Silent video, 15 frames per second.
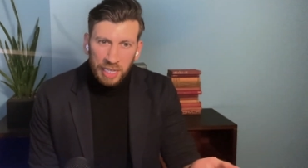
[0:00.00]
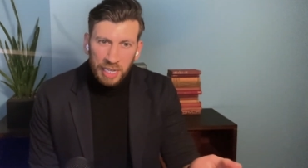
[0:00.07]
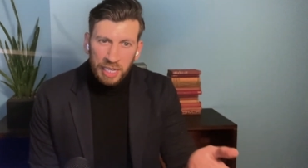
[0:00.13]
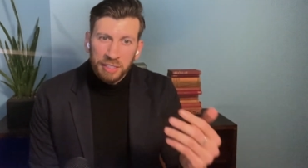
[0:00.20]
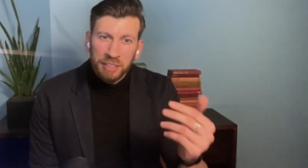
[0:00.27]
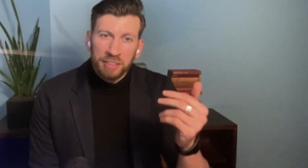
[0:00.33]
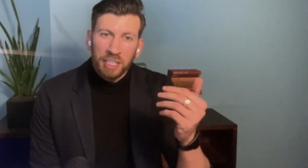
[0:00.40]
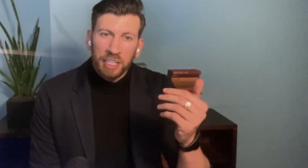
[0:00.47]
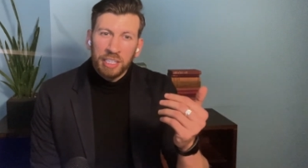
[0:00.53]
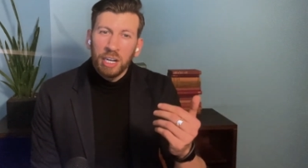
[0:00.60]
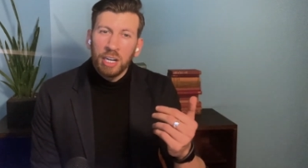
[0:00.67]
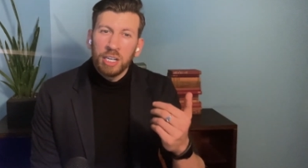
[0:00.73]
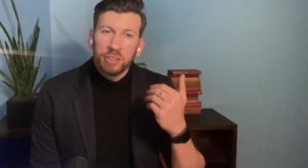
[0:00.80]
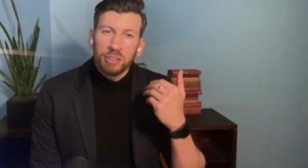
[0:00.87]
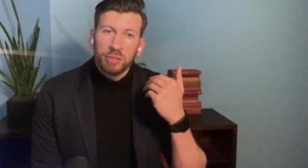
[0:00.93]
And the
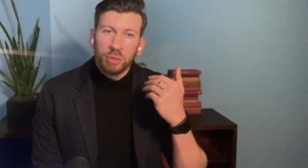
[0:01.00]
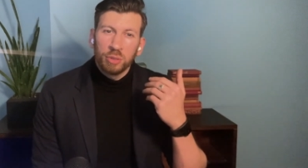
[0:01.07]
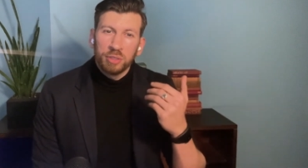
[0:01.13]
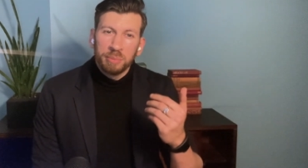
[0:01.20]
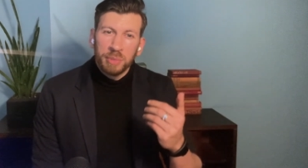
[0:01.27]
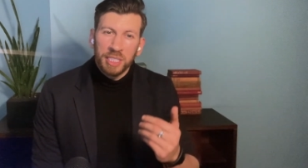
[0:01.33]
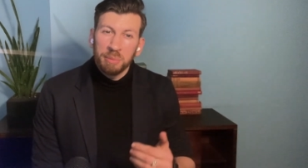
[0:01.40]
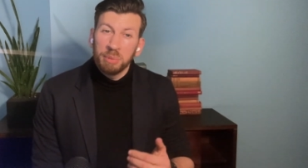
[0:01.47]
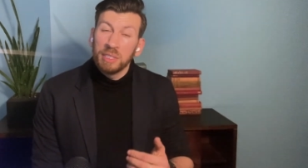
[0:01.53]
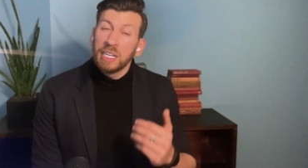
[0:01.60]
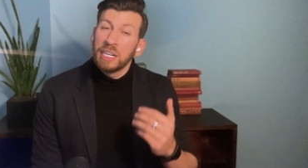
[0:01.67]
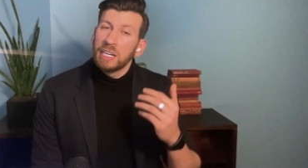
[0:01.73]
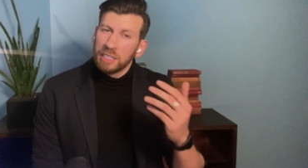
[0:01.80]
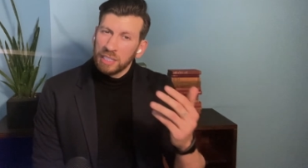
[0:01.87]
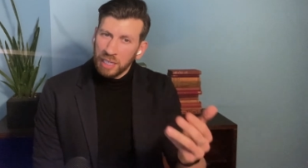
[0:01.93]
psychiatrist told him
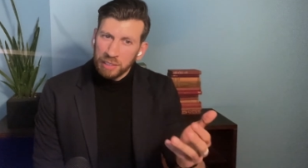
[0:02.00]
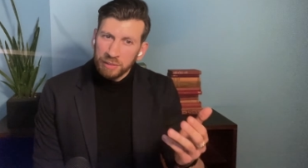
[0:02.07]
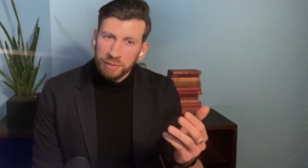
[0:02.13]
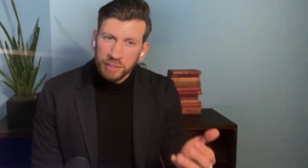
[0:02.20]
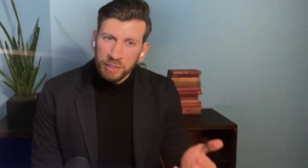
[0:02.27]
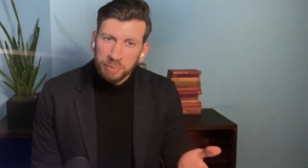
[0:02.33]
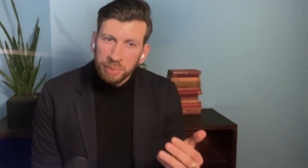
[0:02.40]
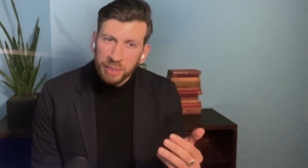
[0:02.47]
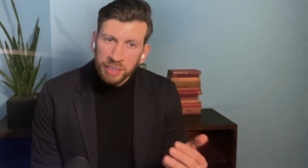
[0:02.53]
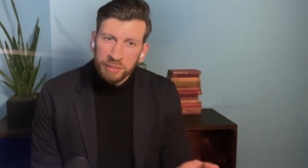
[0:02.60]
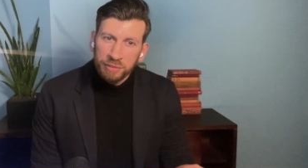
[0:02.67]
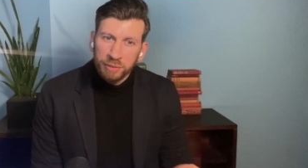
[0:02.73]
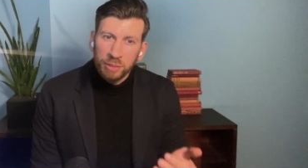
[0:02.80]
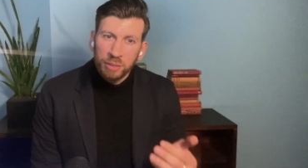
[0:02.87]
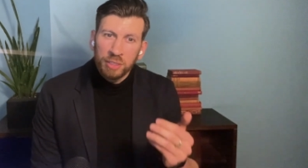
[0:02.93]
basically, I feel pity
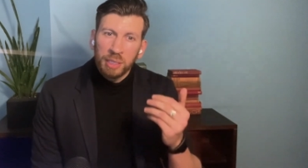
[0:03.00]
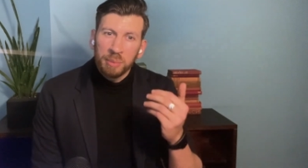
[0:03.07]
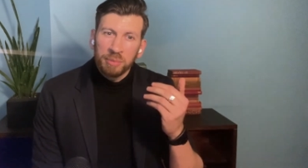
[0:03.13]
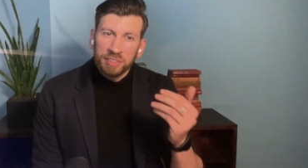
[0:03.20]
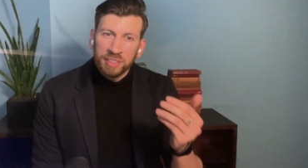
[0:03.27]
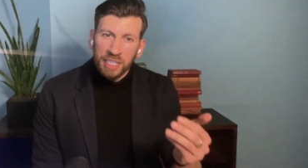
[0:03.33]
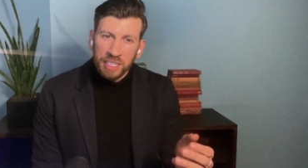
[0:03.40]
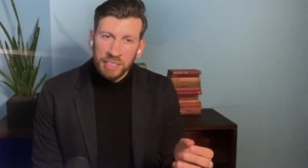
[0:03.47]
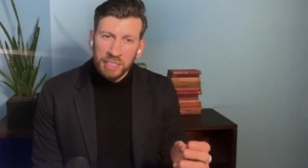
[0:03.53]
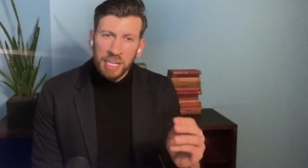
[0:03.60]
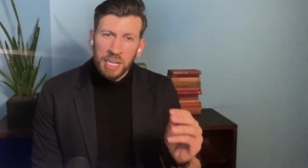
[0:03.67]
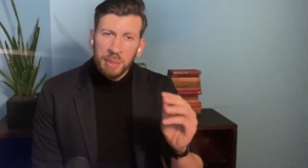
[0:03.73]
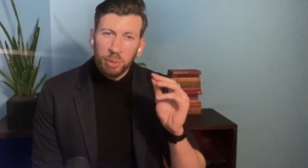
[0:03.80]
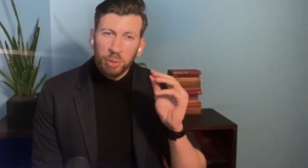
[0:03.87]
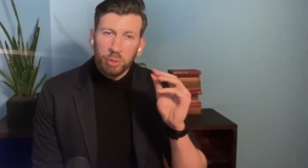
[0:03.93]
for you and I'm sad
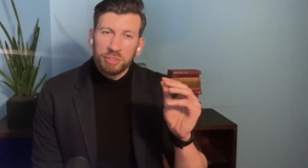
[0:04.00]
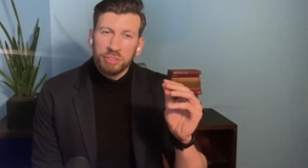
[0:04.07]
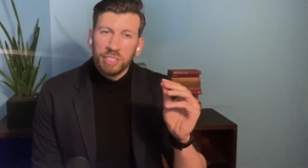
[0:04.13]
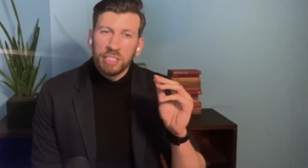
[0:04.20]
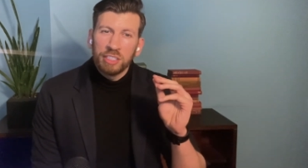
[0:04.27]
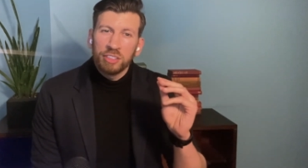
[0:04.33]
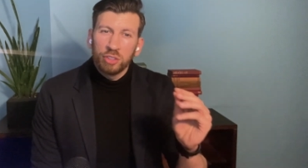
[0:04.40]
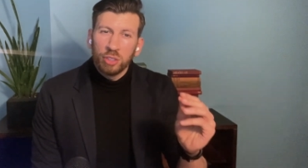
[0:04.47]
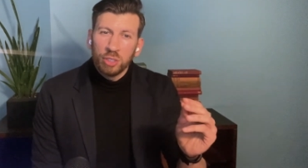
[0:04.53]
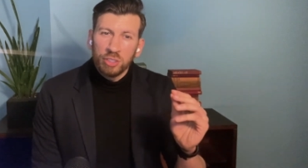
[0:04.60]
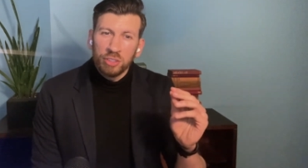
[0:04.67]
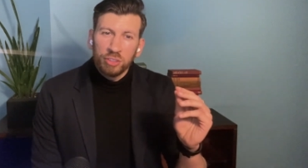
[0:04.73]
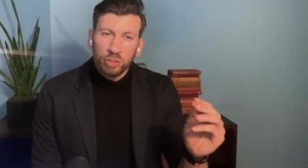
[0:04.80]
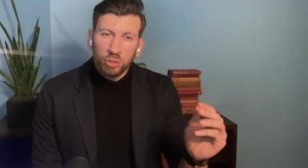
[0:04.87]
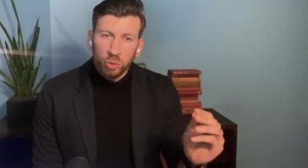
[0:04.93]
because there are
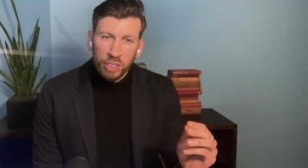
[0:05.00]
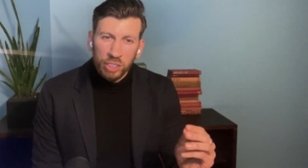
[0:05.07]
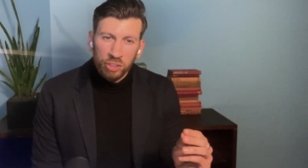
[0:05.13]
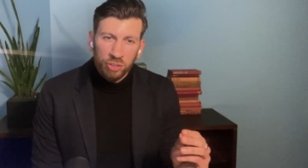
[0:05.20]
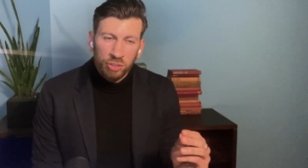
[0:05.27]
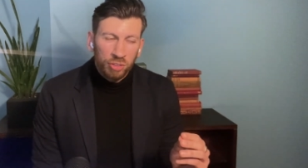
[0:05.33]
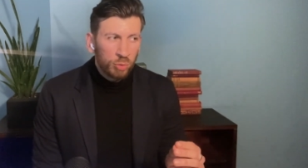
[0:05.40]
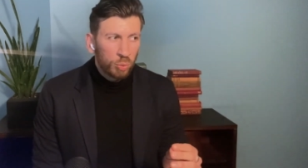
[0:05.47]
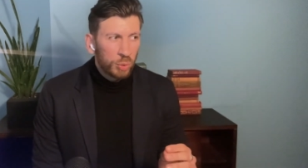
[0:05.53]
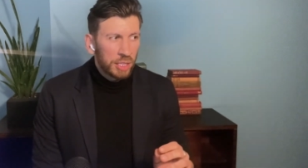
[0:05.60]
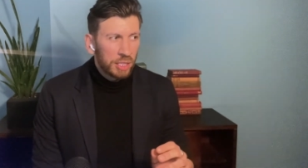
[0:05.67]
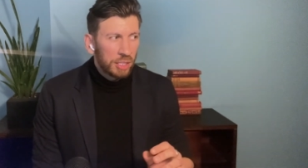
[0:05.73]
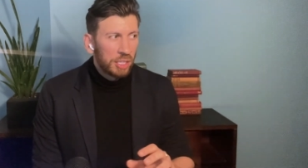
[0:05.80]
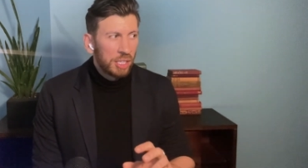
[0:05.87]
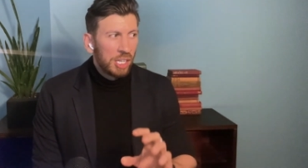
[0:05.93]
certain situations
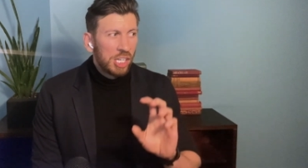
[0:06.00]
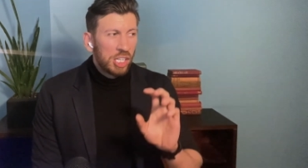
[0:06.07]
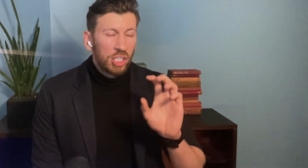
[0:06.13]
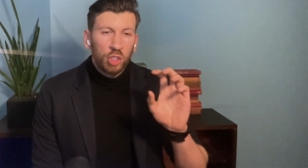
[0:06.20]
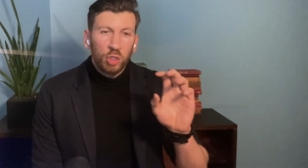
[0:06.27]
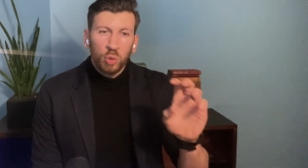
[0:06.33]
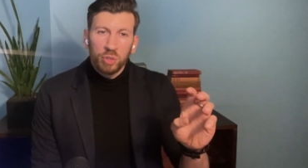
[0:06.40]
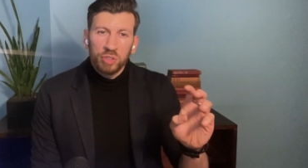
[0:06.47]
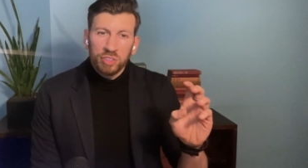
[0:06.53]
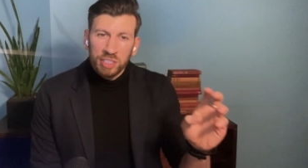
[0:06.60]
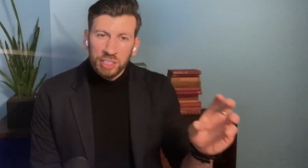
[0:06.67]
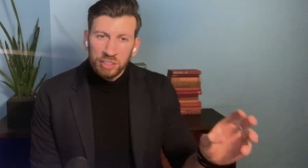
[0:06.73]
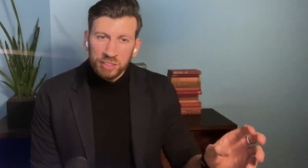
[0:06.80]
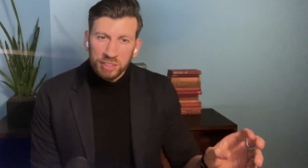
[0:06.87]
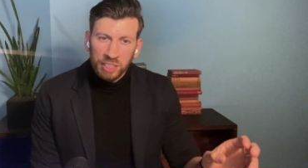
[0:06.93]
where your
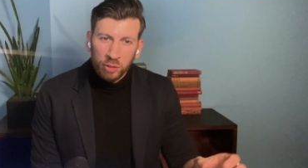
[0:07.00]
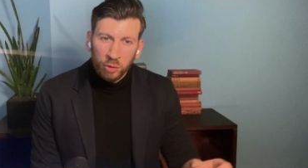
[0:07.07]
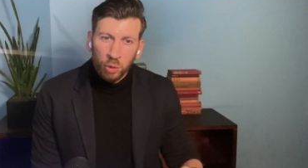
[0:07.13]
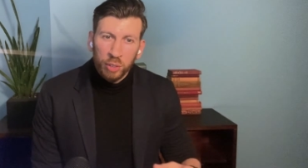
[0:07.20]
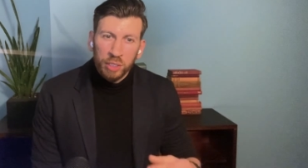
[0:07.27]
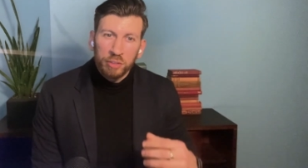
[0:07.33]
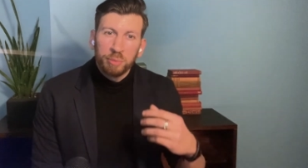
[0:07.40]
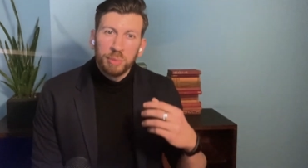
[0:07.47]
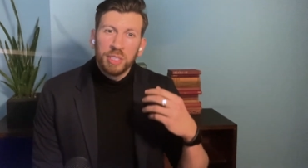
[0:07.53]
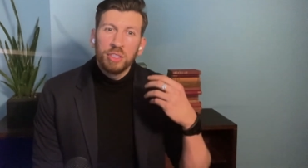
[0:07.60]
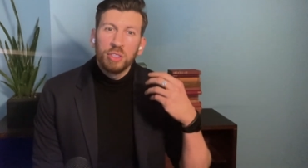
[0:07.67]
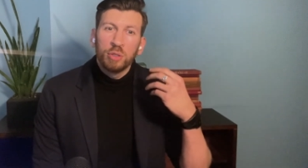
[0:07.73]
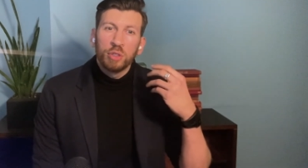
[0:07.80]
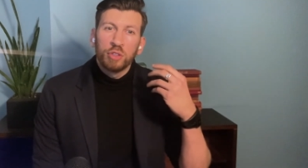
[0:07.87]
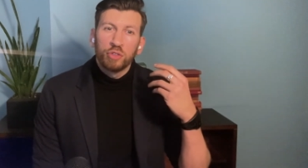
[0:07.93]
skill set could have been
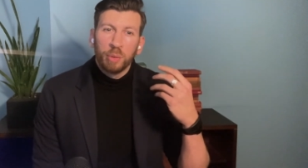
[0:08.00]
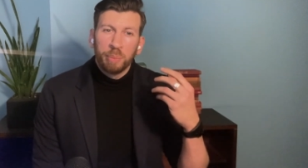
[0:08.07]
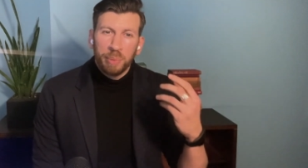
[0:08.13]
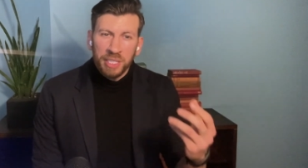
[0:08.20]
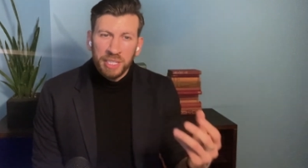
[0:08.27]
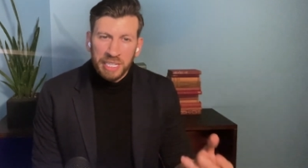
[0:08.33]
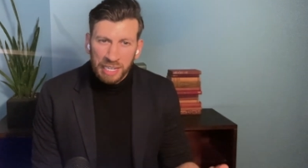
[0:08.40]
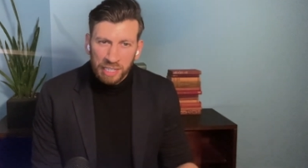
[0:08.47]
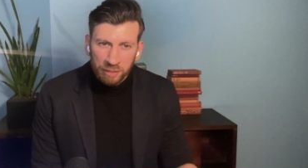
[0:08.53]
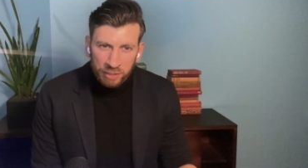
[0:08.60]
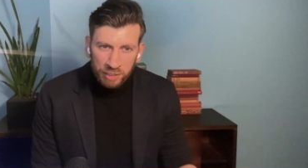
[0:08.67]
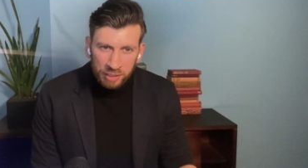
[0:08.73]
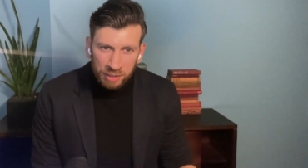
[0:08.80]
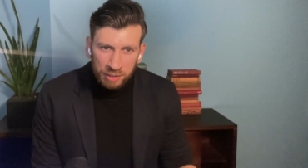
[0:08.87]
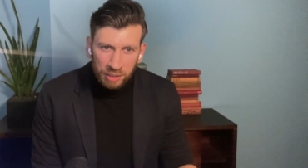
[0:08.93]
used for
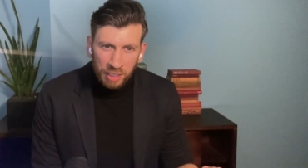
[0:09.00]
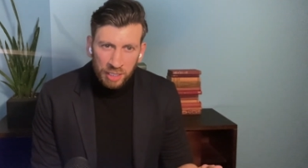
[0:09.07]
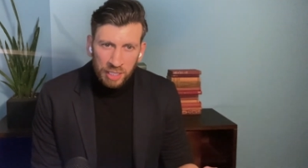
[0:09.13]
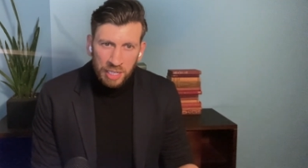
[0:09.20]
benevolent